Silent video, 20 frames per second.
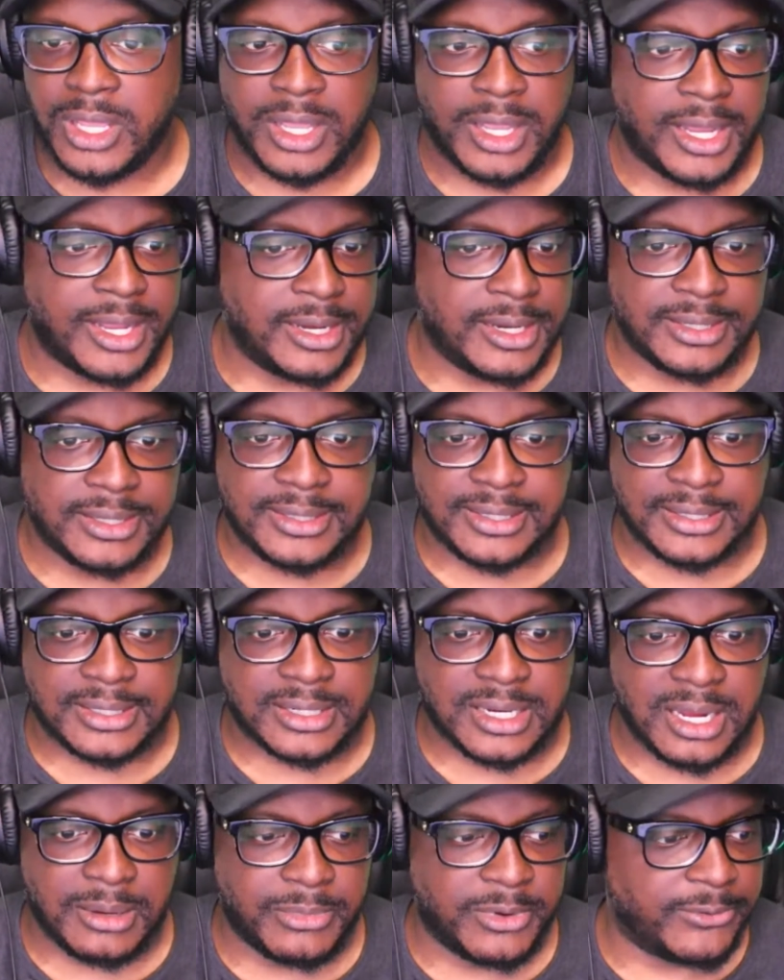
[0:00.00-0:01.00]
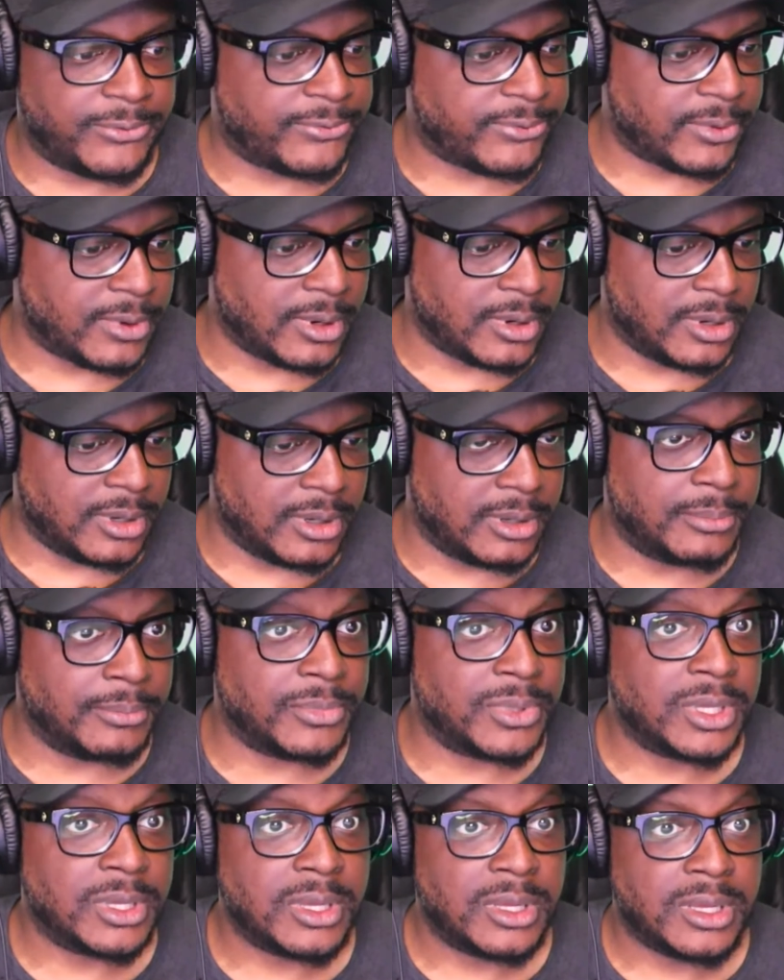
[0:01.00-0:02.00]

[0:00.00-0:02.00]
And this is coming from